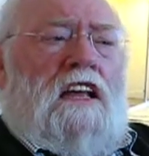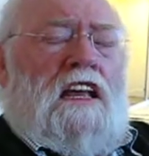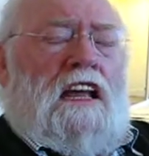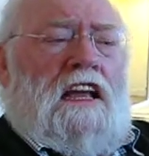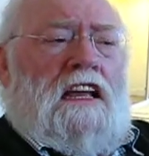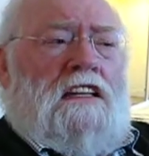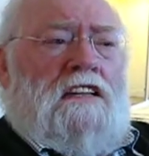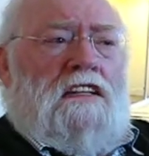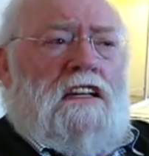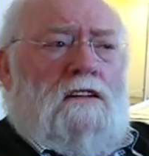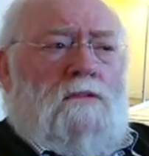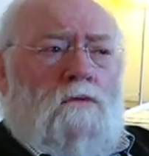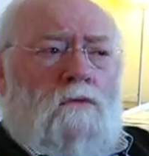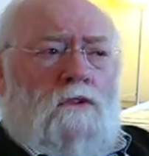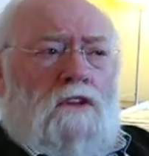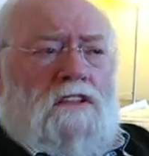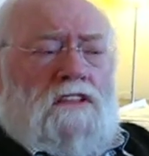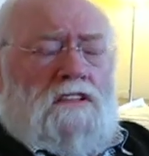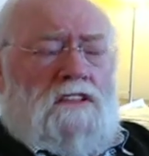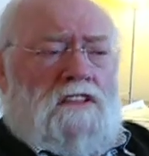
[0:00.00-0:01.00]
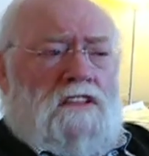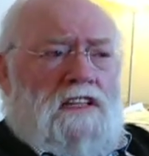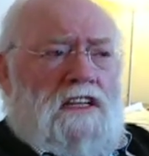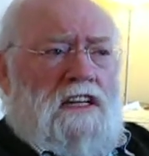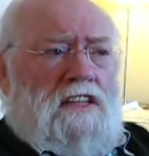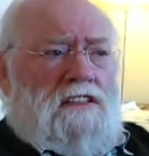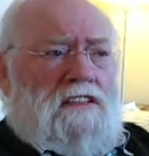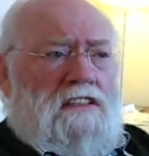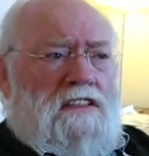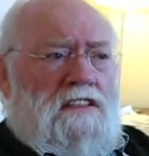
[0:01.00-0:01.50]
And then what
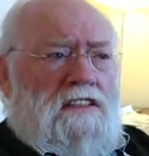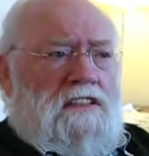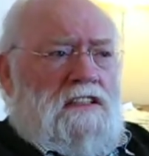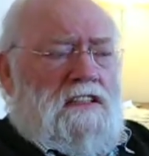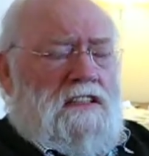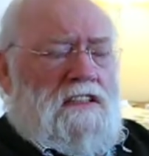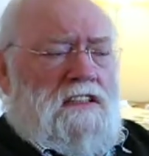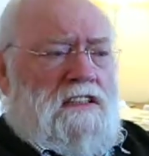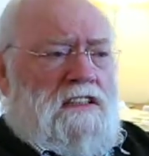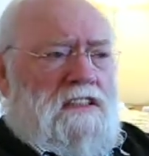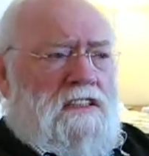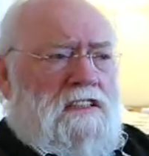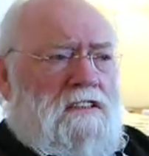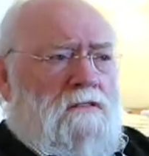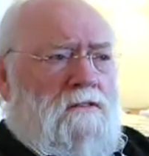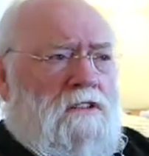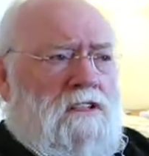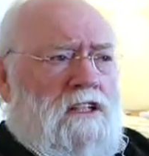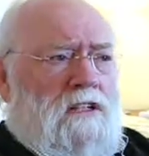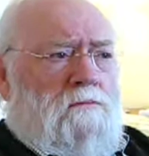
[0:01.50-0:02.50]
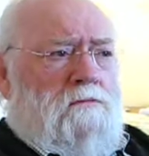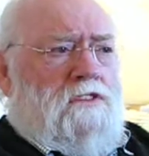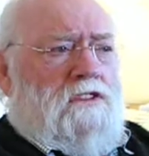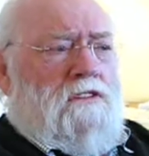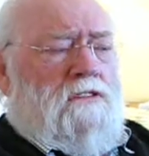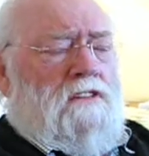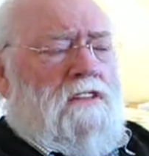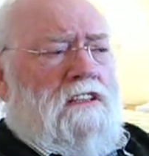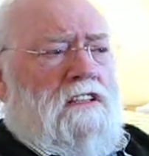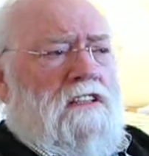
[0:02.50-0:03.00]
CITD, what I'm
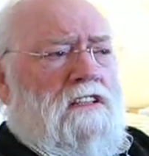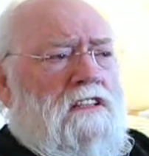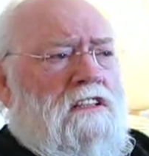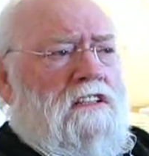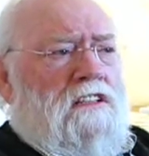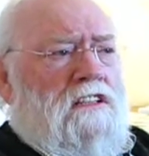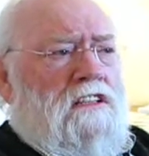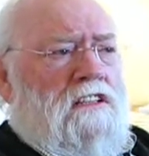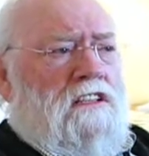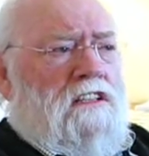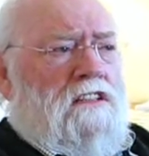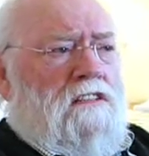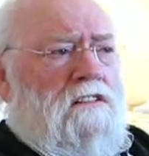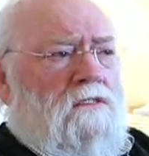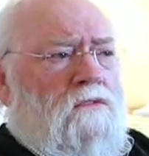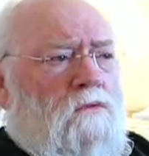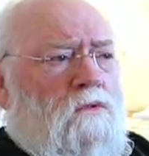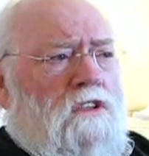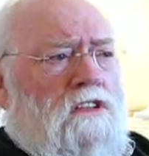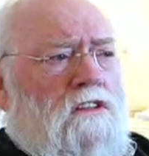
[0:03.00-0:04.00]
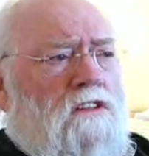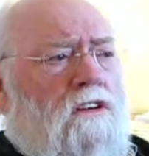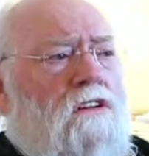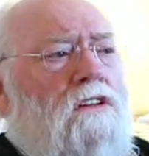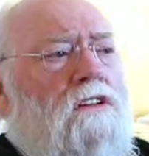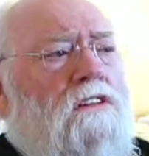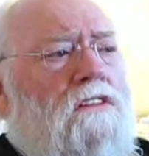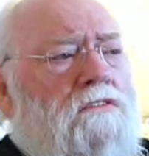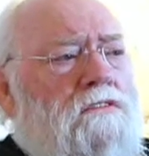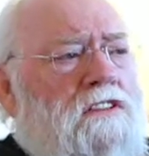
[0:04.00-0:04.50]
doing with
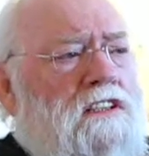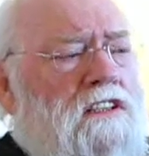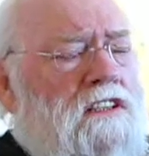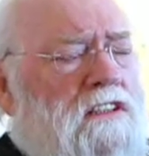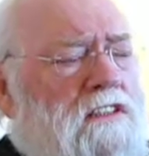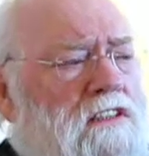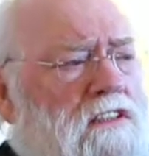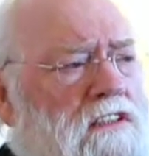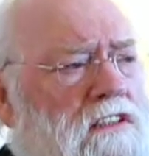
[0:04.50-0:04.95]
all of this